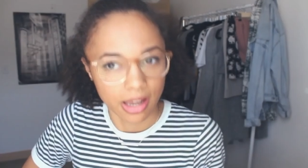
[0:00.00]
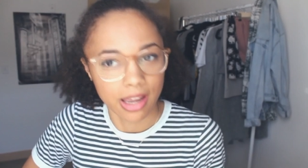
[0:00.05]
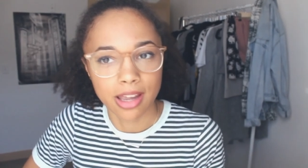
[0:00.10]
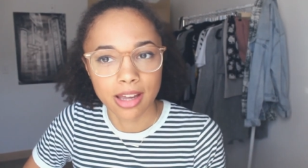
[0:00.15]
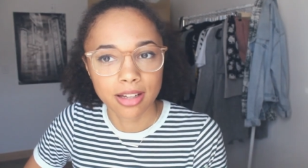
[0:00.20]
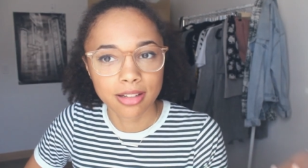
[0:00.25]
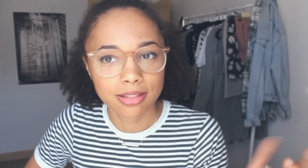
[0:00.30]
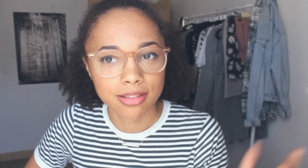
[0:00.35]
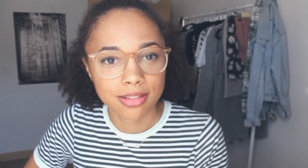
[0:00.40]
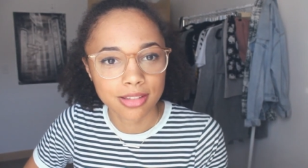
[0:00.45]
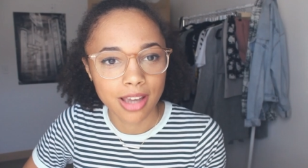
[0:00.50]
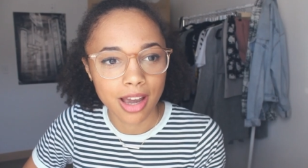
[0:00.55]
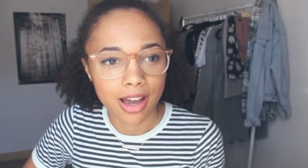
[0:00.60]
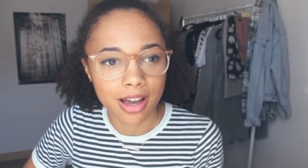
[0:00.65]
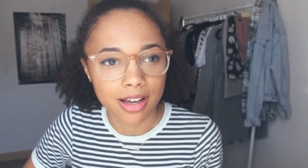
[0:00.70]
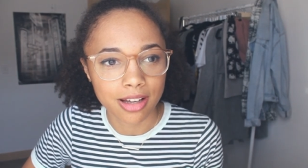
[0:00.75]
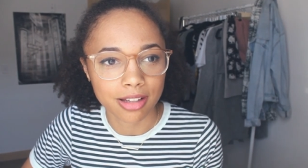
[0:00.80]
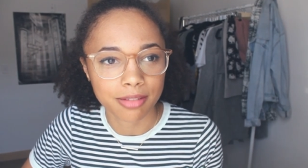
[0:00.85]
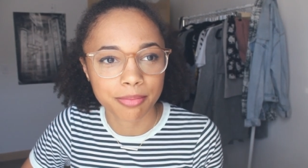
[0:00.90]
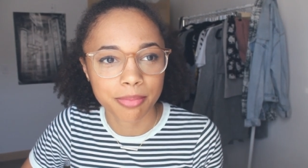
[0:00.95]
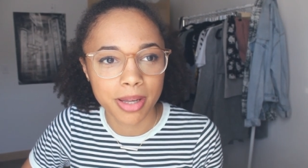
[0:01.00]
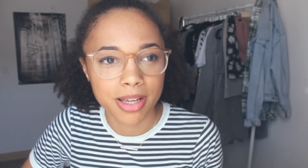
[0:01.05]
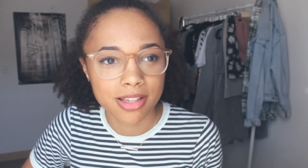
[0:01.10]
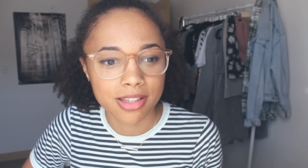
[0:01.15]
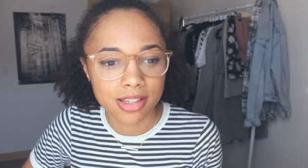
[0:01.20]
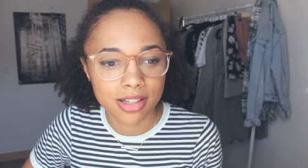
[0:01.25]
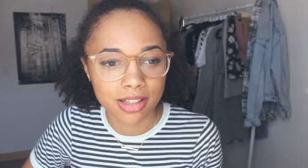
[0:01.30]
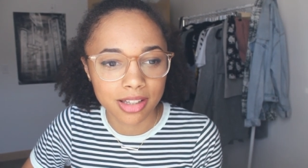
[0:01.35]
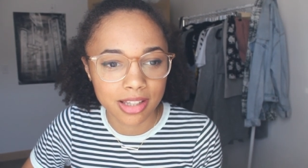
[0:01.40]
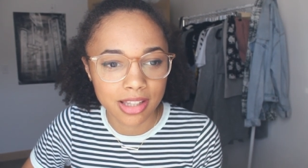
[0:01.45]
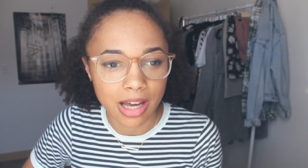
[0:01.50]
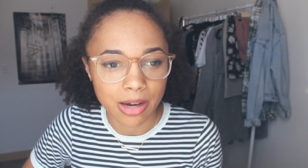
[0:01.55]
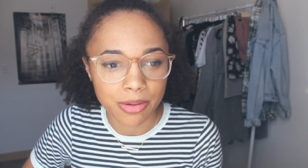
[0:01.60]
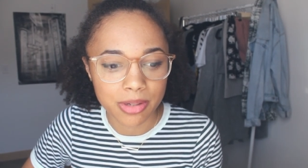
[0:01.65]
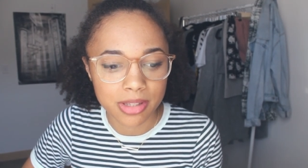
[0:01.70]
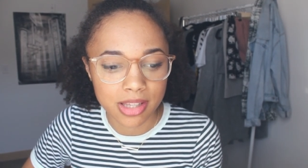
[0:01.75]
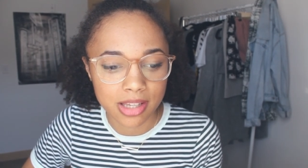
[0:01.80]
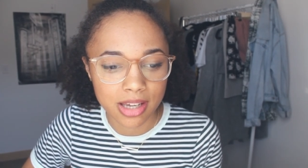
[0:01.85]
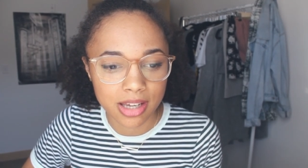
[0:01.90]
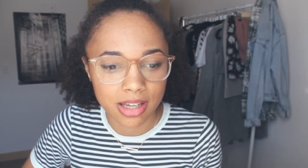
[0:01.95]
And yeah, basically that
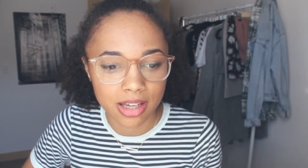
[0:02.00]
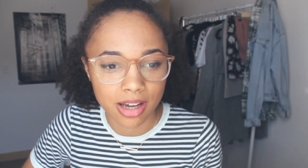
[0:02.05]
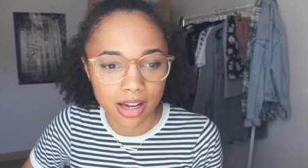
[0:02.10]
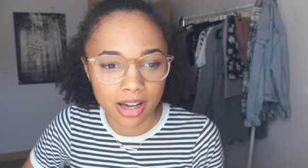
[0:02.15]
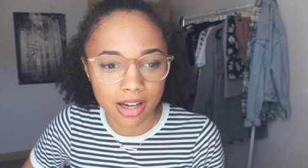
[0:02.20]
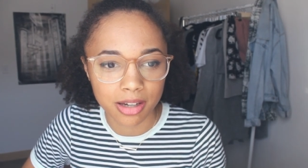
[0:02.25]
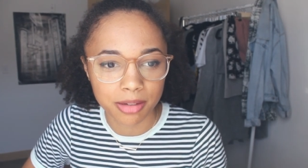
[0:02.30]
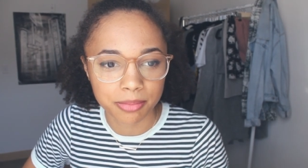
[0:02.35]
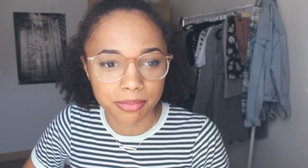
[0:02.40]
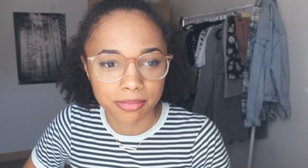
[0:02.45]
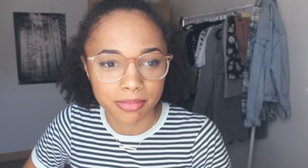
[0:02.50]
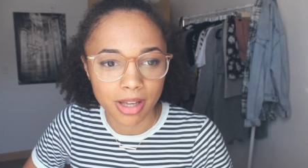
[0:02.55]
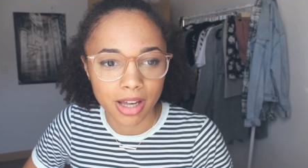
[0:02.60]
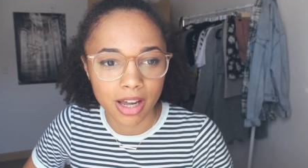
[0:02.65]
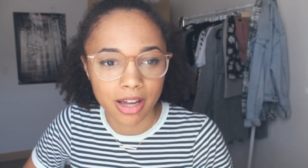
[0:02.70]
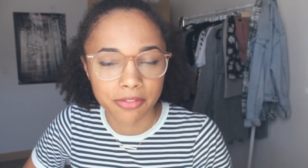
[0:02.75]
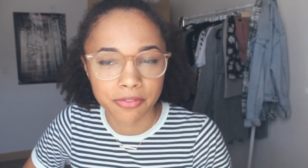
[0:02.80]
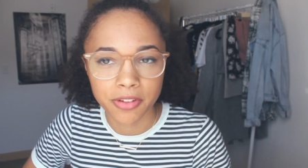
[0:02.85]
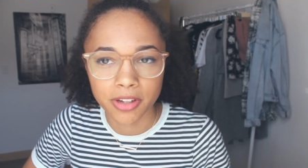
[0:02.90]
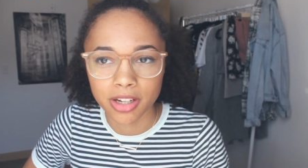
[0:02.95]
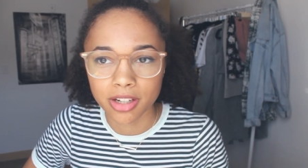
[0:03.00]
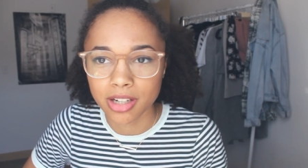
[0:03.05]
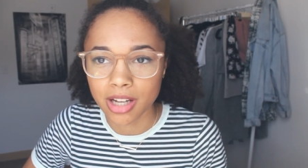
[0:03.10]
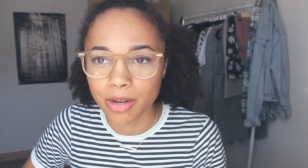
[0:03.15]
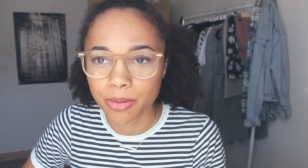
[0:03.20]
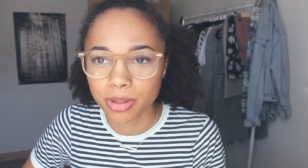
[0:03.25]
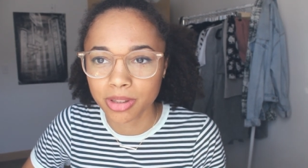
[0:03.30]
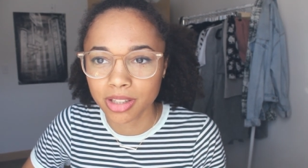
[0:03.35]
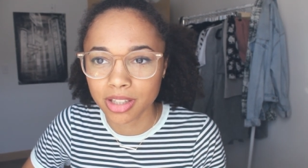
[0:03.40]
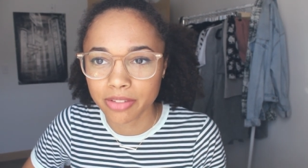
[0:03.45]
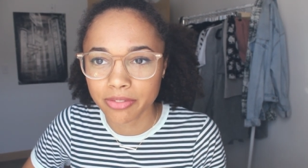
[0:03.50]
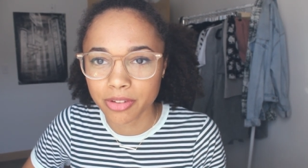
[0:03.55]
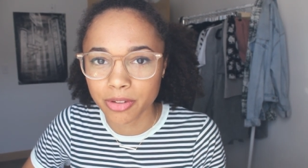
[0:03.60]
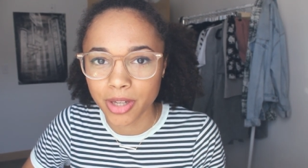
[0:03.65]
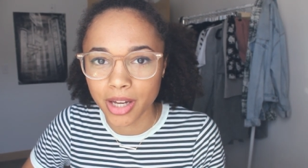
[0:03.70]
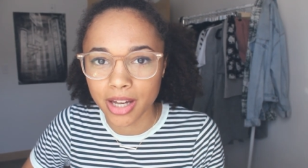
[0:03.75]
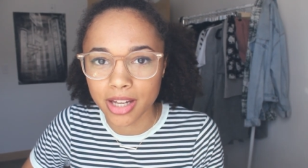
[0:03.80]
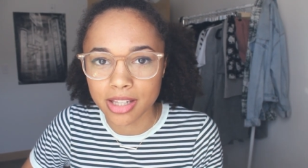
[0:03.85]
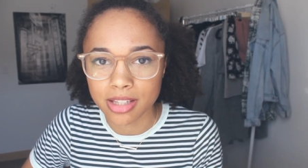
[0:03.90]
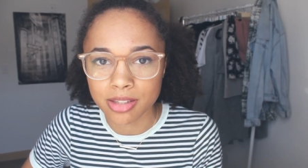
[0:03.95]
was it. I figured I would leave you
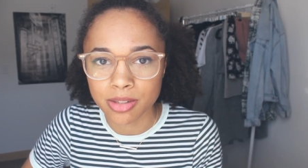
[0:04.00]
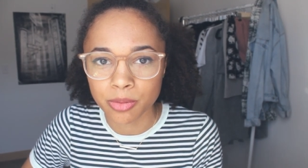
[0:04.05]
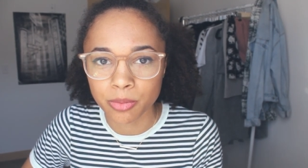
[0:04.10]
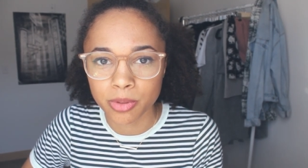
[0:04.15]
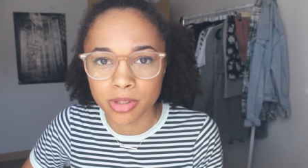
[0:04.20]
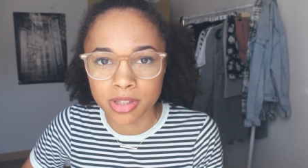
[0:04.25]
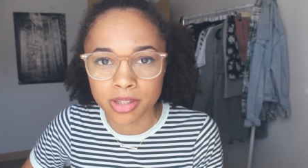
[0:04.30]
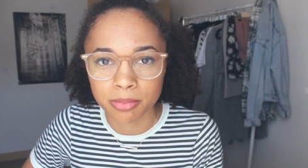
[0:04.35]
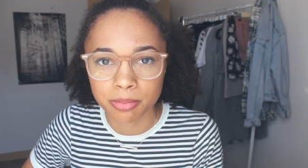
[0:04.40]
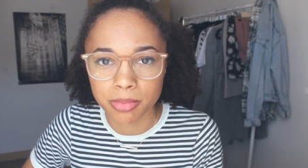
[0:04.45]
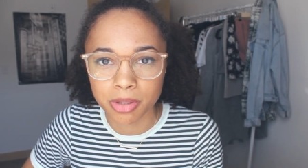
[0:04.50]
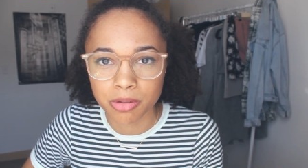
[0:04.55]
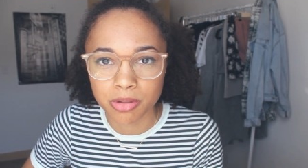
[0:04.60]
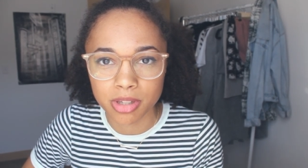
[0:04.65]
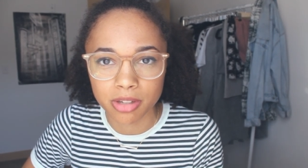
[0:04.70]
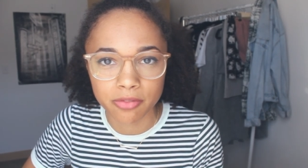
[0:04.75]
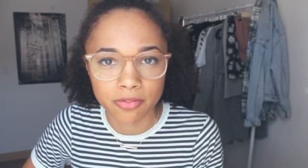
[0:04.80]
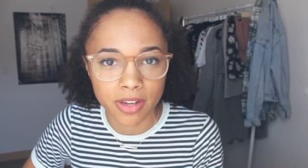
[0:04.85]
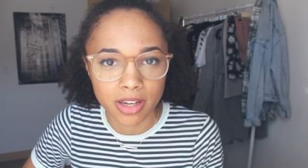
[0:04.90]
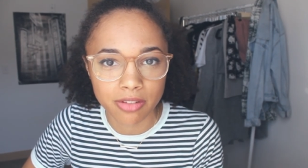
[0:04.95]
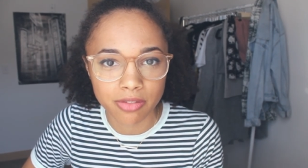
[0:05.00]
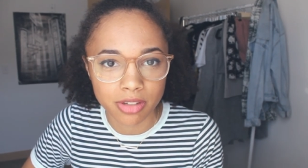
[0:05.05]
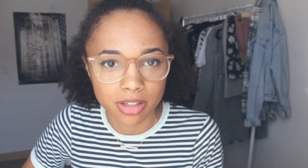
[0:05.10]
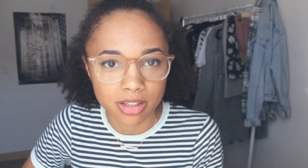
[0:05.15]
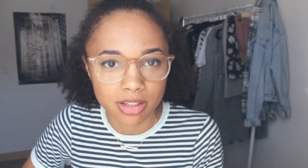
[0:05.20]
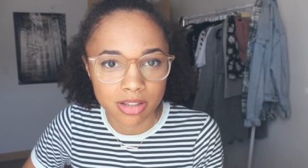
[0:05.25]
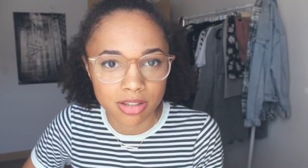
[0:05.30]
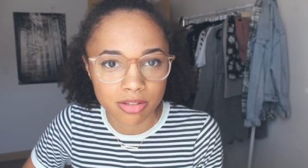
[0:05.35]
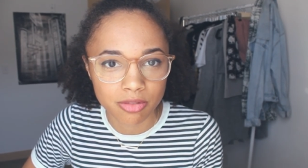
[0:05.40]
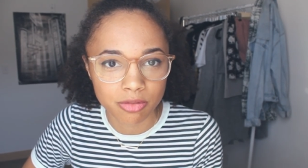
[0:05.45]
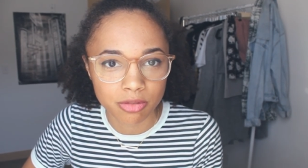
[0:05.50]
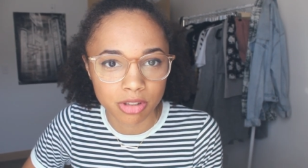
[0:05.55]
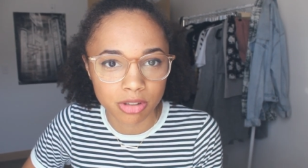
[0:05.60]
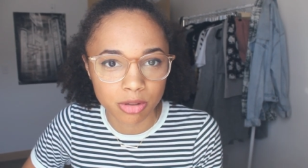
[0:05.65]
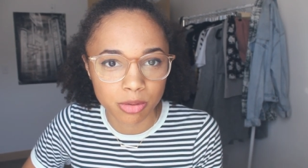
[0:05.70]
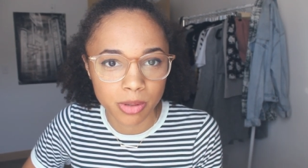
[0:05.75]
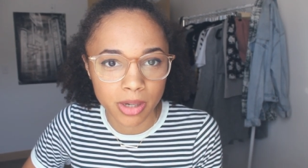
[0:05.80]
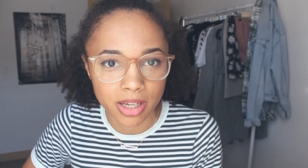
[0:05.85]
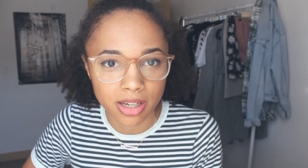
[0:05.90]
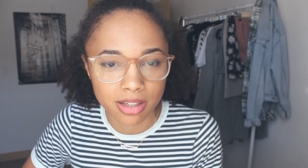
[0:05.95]
guys with some music favorites real
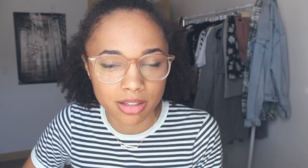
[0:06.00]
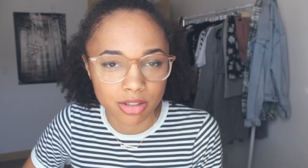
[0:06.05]
quick